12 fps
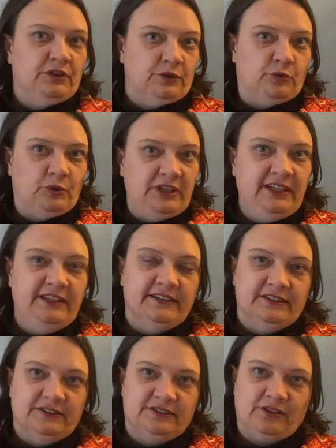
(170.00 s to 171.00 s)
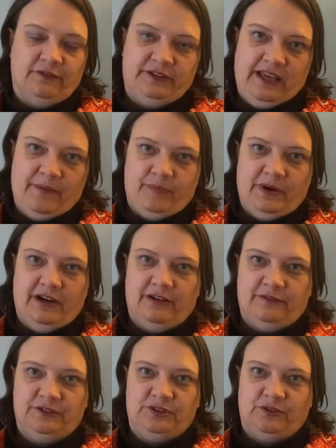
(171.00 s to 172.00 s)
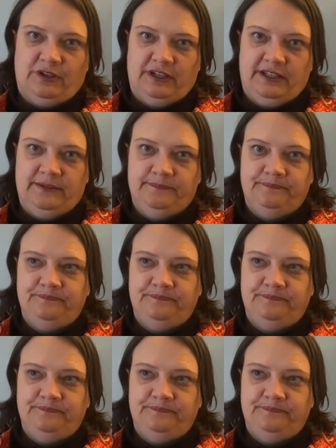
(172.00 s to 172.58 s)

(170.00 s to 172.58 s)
the readers of the Empire of Tsurani.